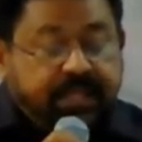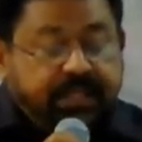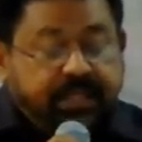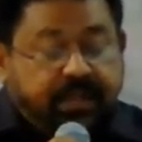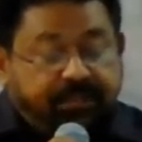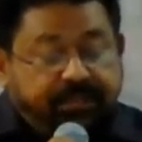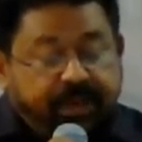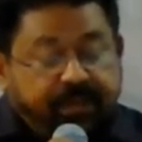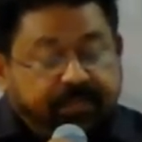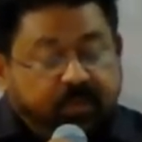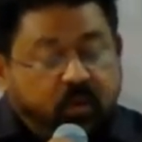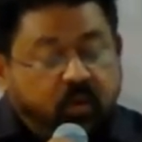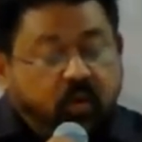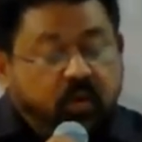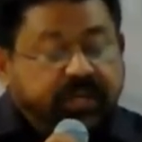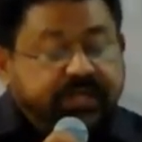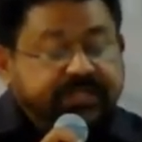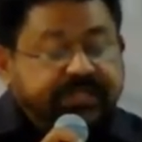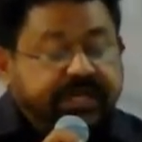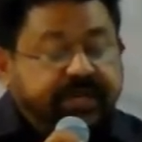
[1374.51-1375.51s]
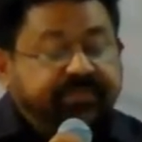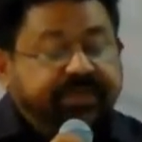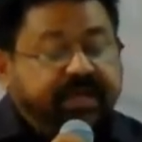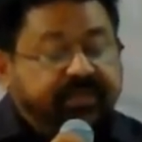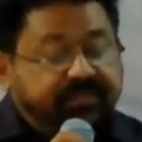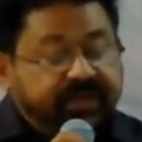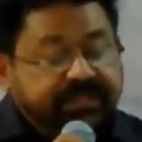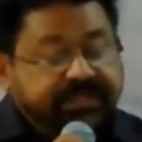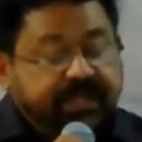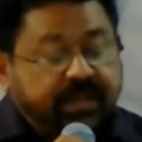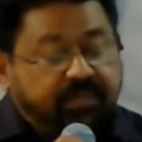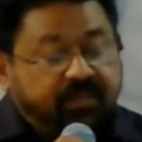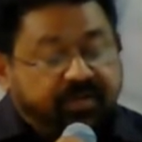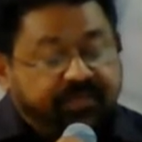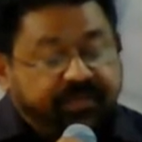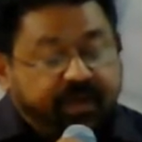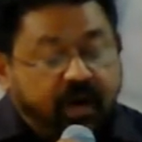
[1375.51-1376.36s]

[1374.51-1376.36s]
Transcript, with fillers: The people who receive the wisdom of